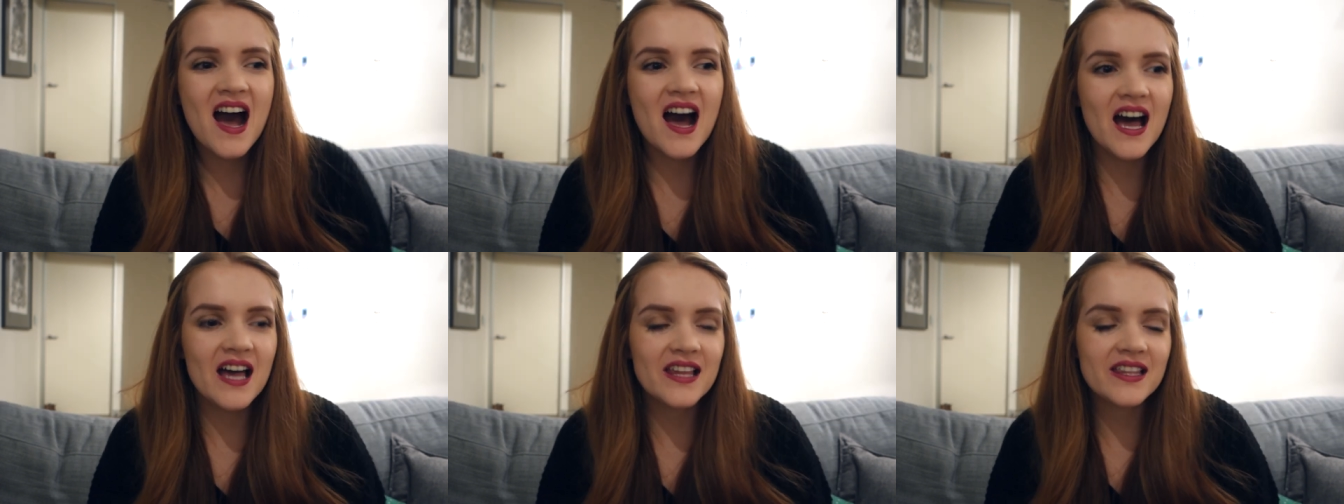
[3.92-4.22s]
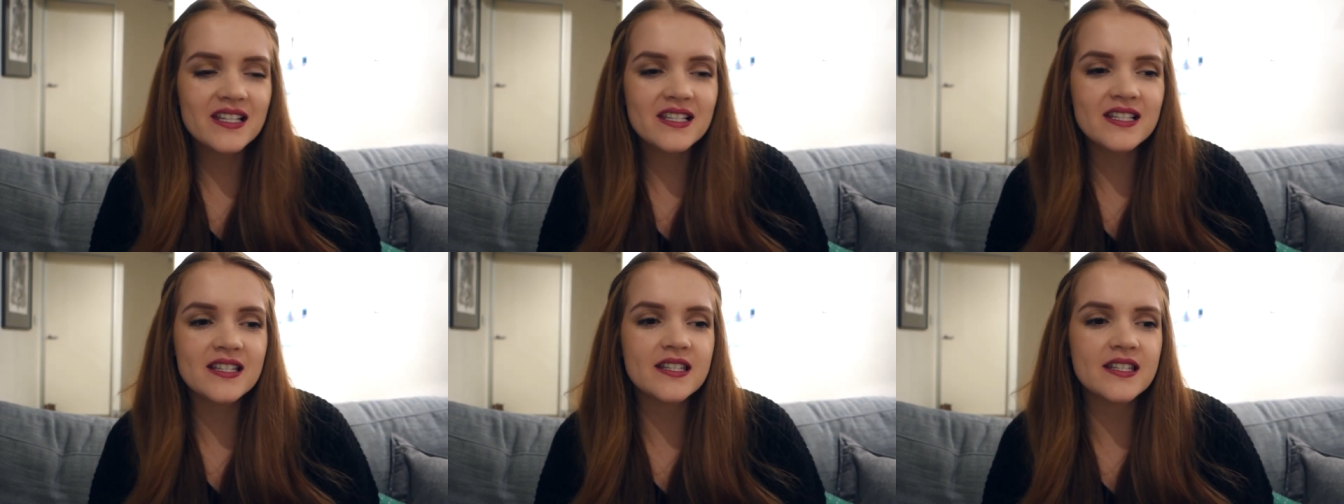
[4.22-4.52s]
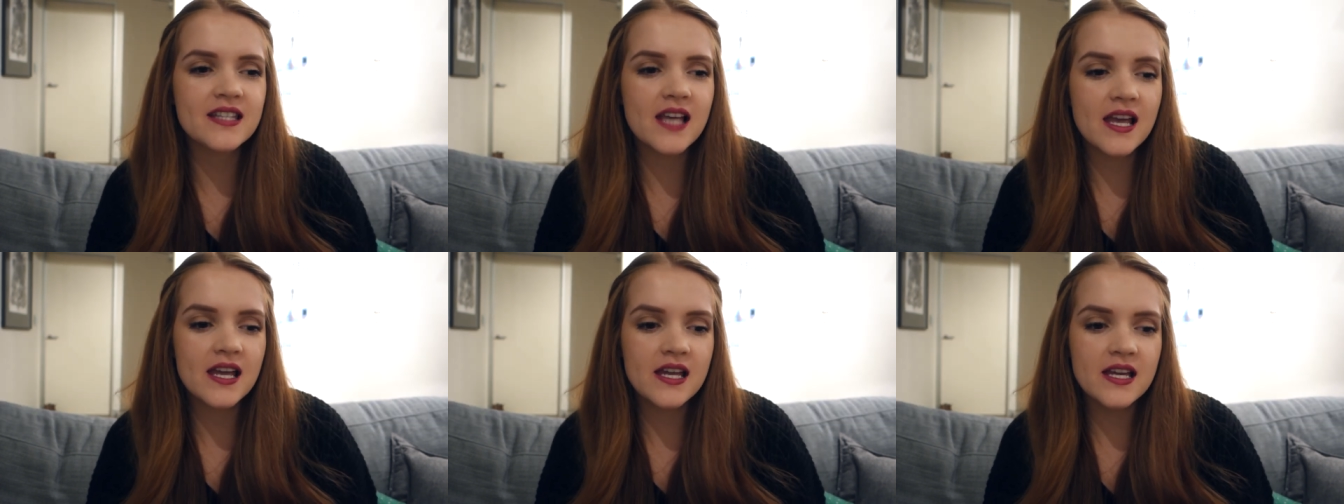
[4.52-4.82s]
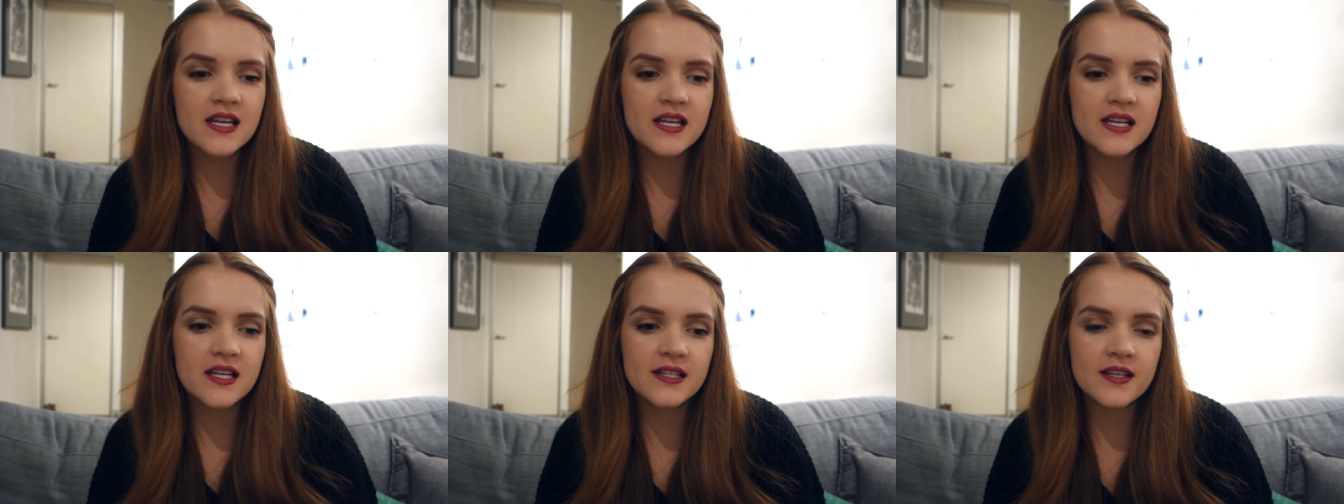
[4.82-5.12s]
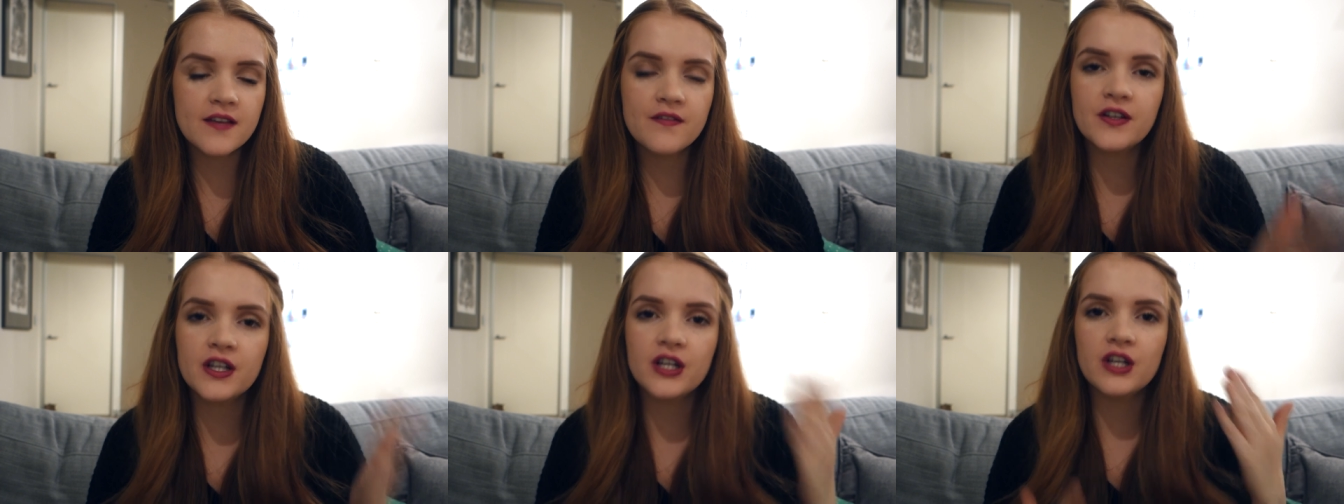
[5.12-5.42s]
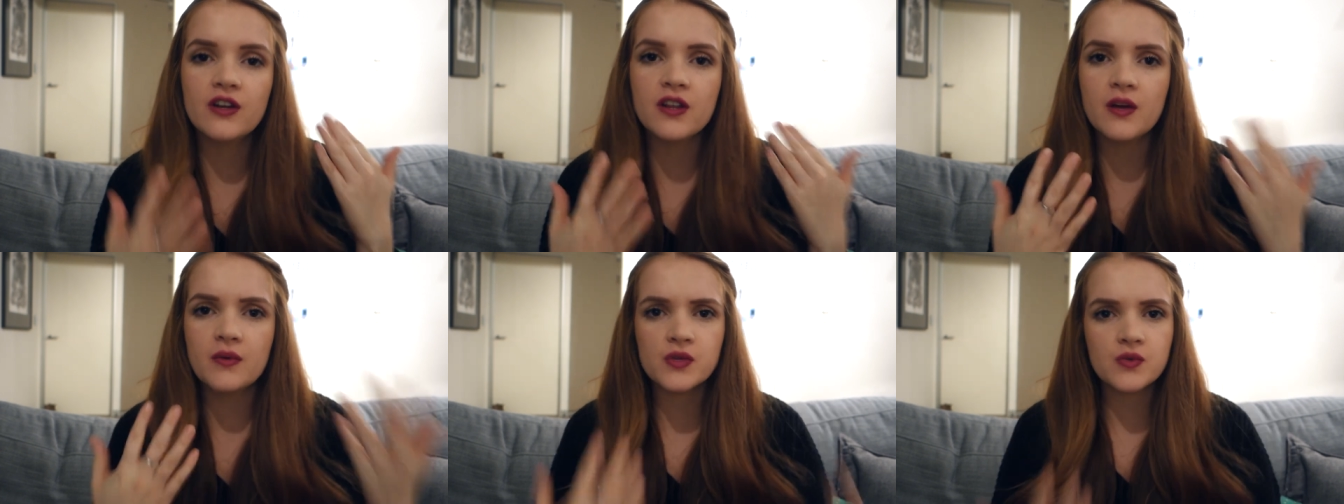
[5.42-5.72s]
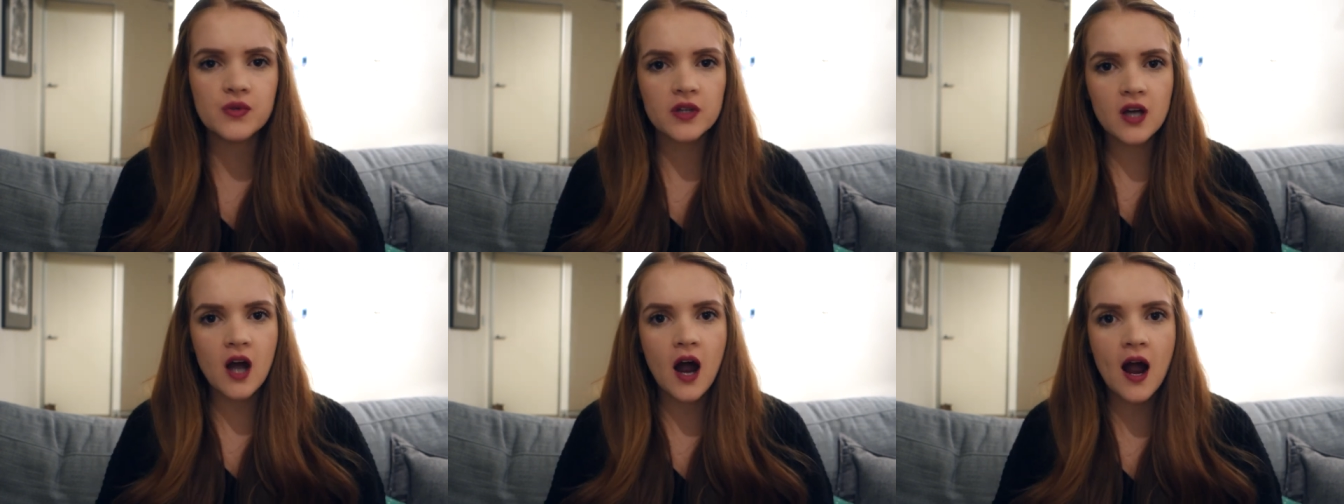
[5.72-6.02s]
uh, this is a video that was
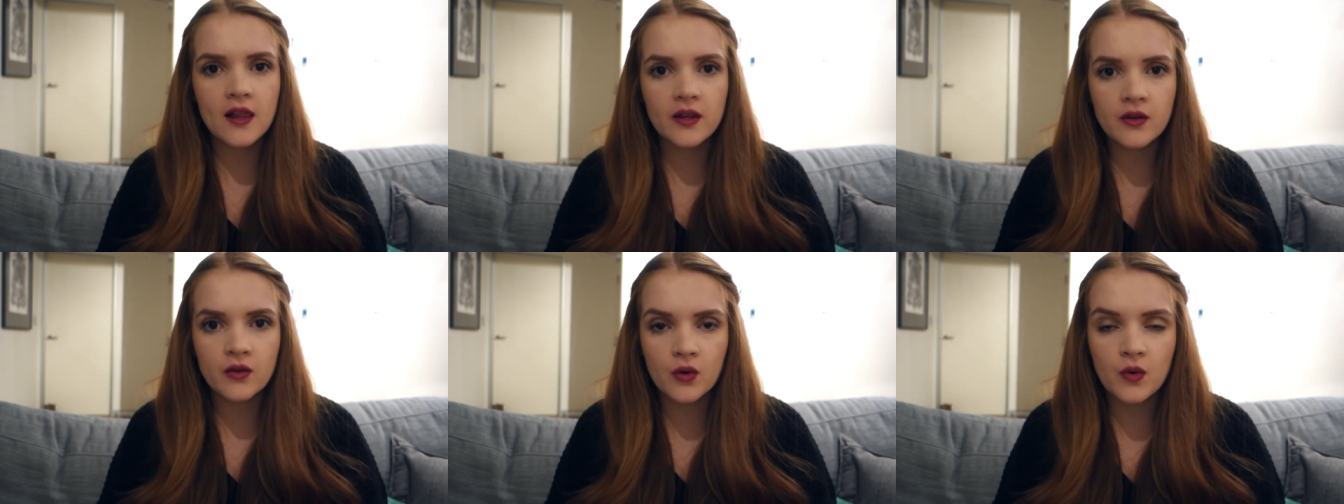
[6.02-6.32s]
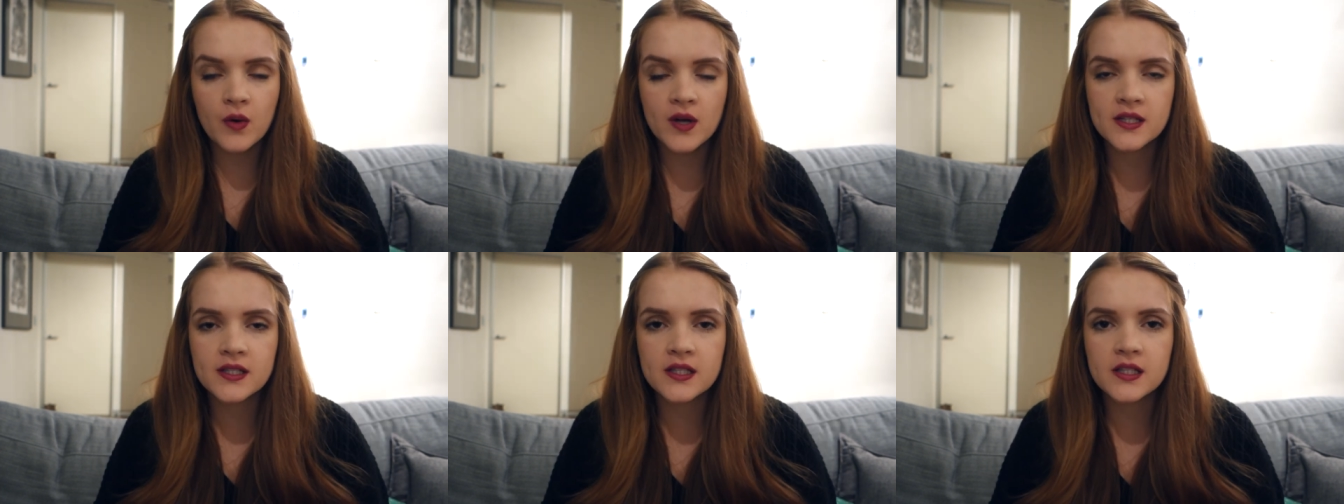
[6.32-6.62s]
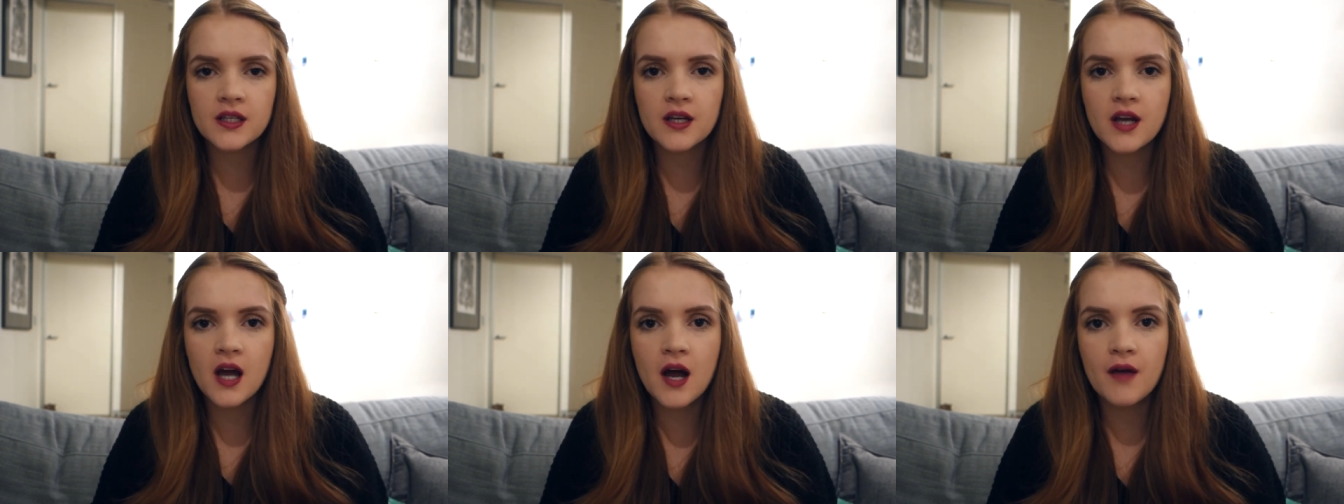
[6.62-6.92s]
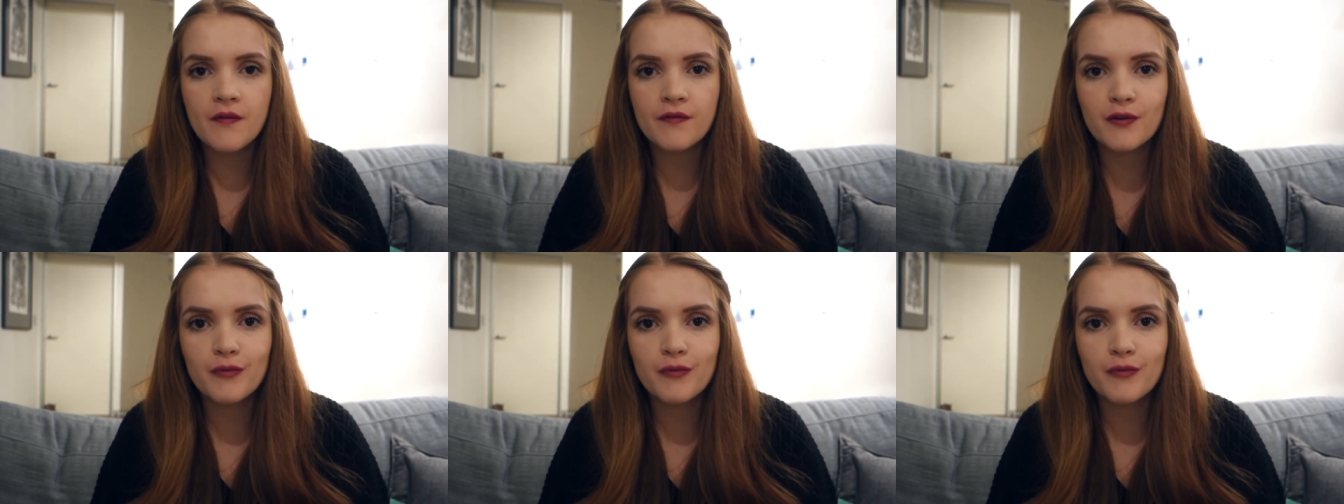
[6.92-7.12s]
really highly requested um,